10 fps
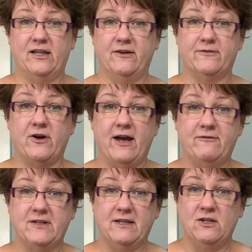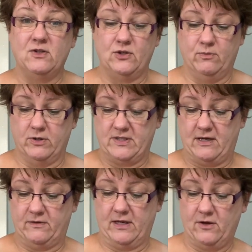of crafting YouTubers
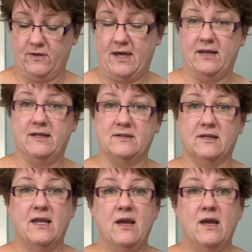out there that is